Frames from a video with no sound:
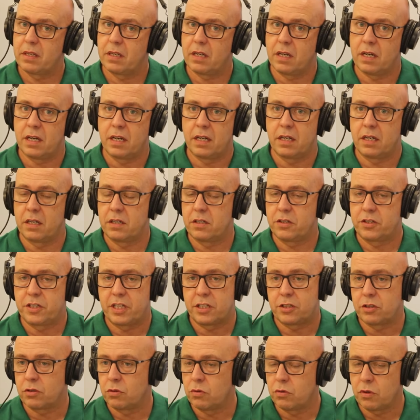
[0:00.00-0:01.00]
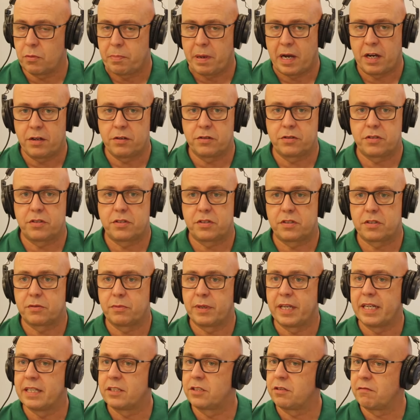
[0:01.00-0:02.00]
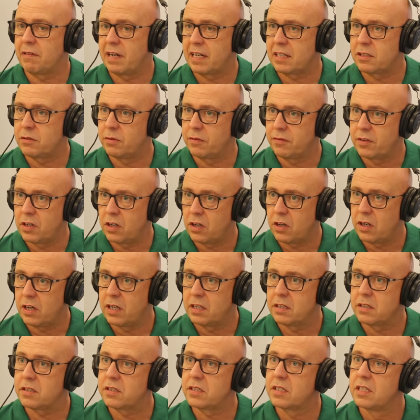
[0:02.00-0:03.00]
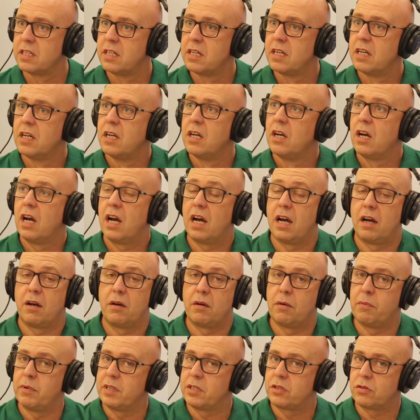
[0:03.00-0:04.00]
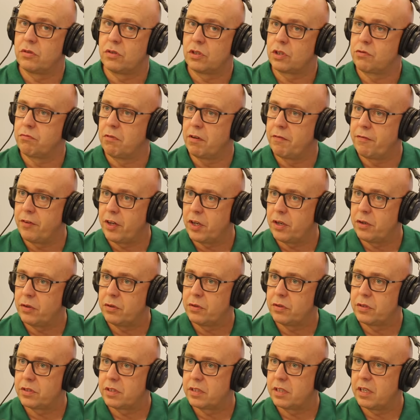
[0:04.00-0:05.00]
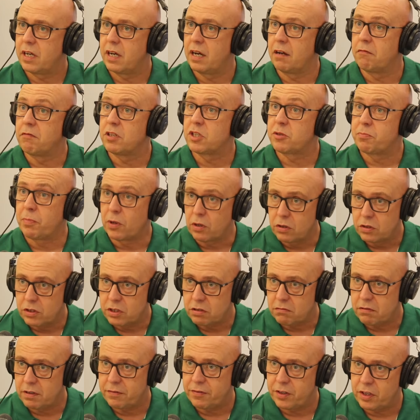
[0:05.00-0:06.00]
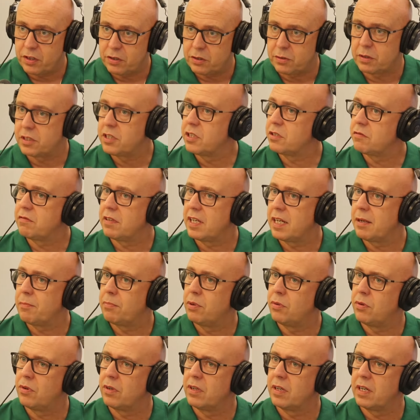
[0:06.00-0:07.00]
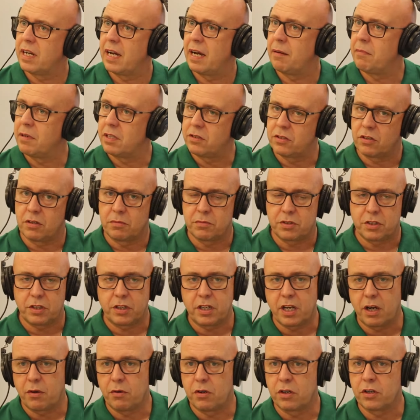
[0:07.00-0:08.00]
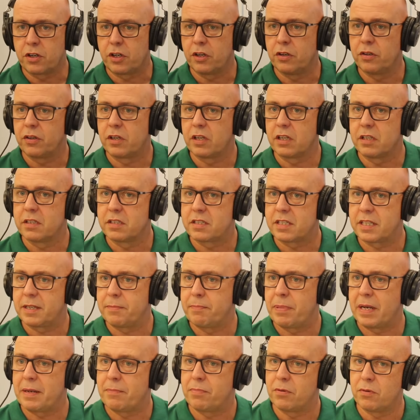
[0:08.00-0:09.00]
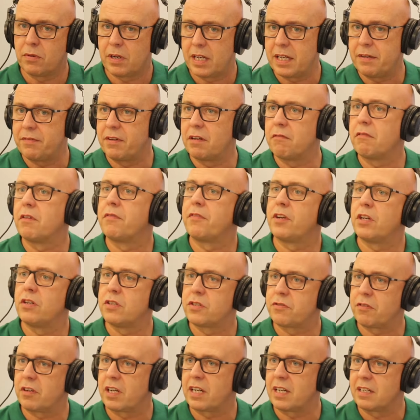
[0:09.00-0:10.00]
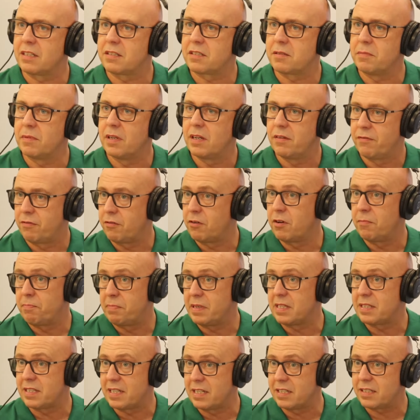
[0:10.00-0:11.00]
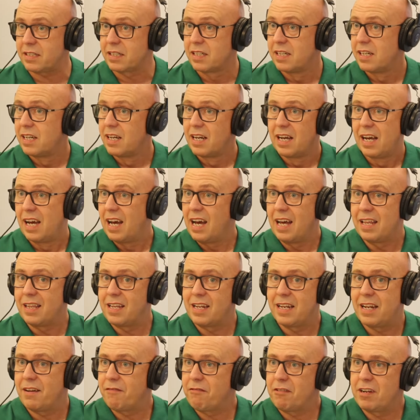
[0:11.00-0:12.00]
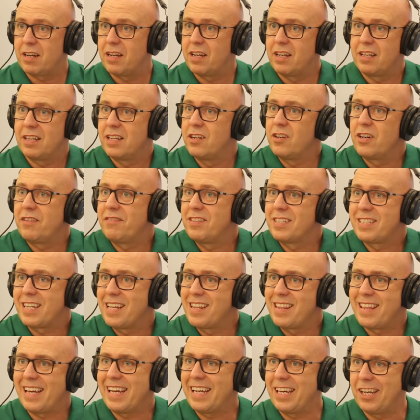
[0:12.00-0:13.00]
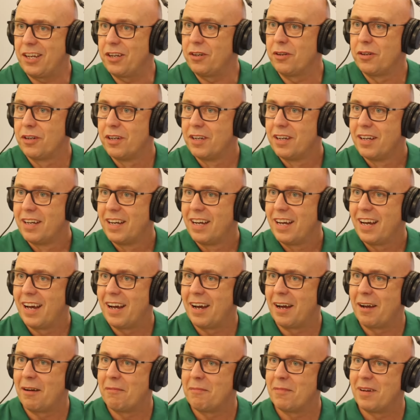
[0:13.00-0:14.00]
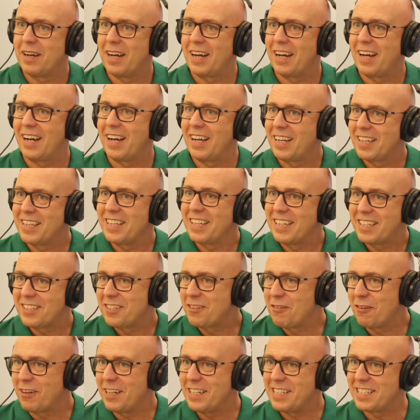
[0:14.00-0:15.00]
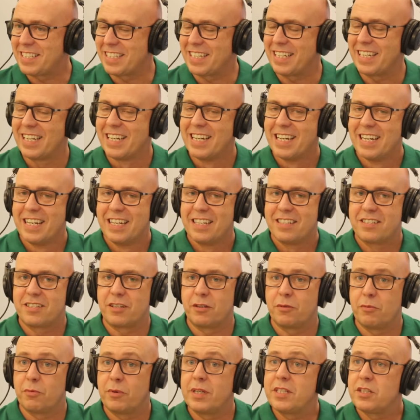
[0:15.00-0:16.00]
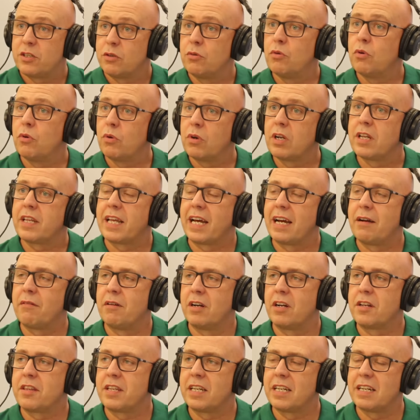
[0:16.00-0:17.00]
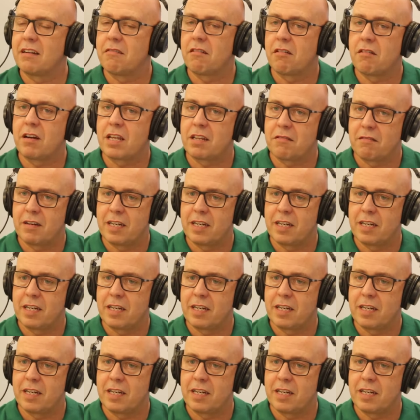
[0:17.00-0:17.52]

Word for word: Uh, schedule all the posts, we interact with clients, uh, we source reviews, uh, respond to reviews, which is really important. How many yeah. times you go on Google and see people leaving reviews for a customer, for a business, yeah. and then no they're, re- they're not even saying thank you. Yeah, um, wrong, I think it's crazy. Mm-hmm. So we do all of that, where I think there are other